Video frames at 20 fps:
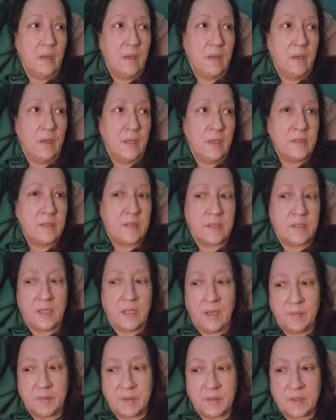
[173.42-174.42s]
I
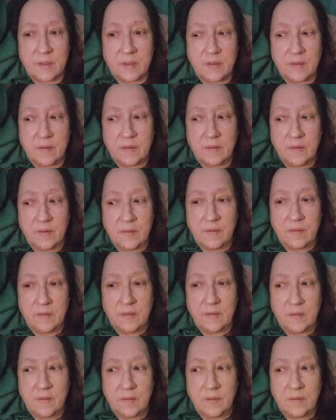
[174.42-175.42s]
slept
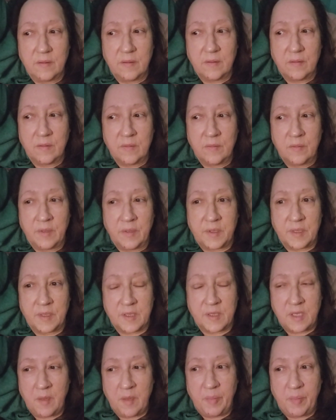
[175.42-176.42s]
with the
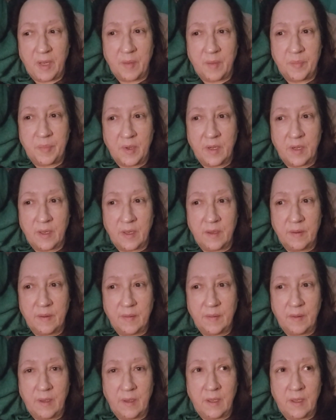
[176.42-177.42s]
CPAP on
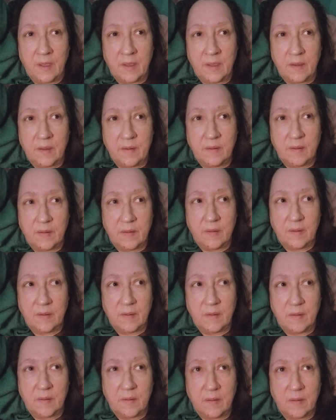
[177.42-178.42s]
and
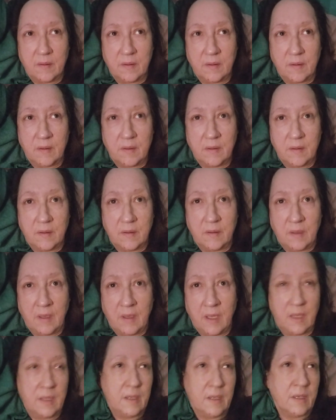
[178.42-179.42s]

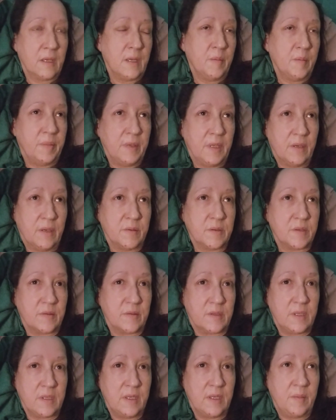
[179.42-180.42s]
had a couple hours of
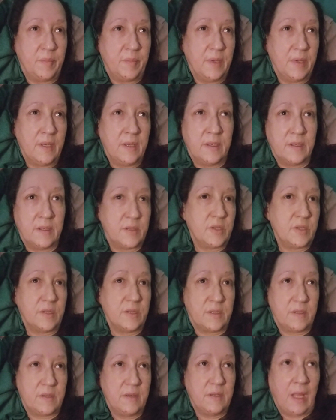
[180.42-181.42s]
sleep and it's
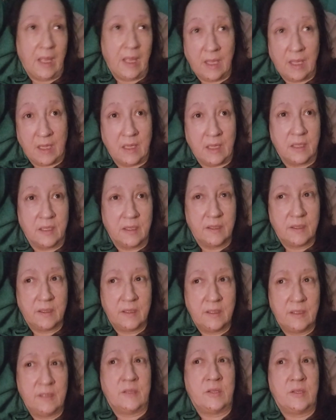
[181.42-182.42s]
just hell.
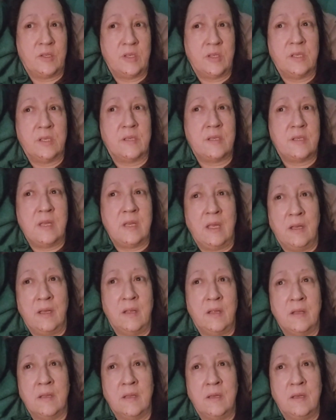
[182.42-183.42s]
It's just
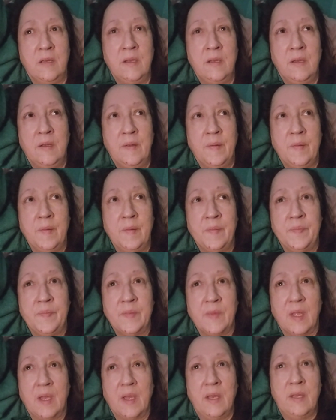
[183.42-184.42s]
hell
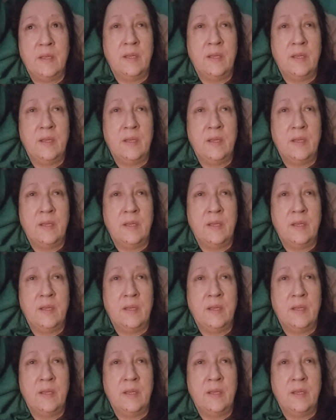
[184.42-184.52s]
and